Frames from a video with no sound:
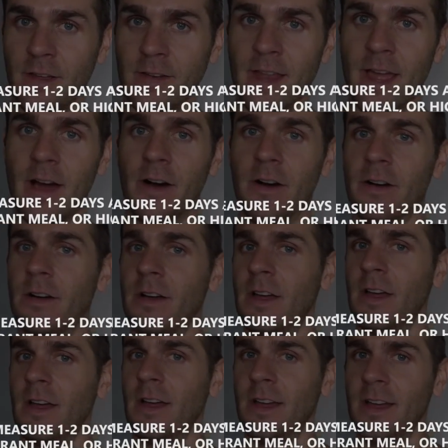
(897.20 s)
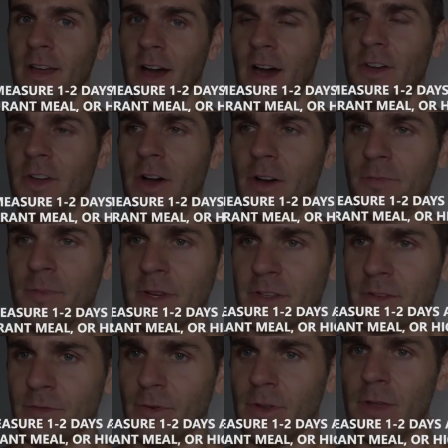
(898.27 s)
Now, I know I've
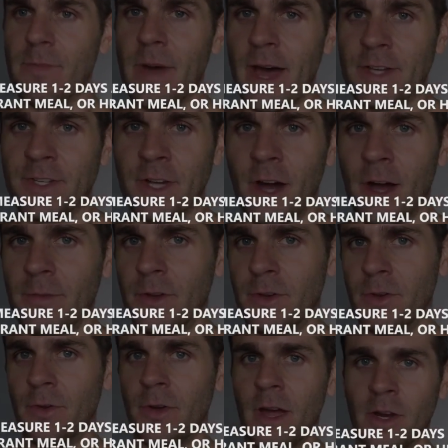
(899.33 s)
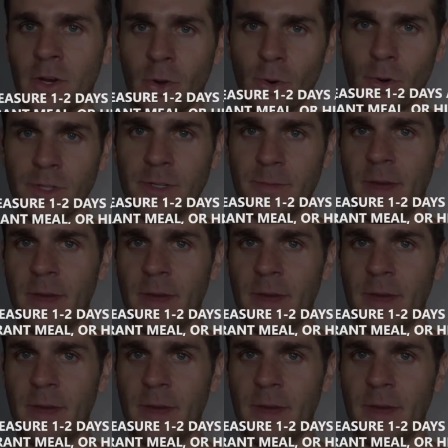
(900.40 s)
picked a really bad time to do a course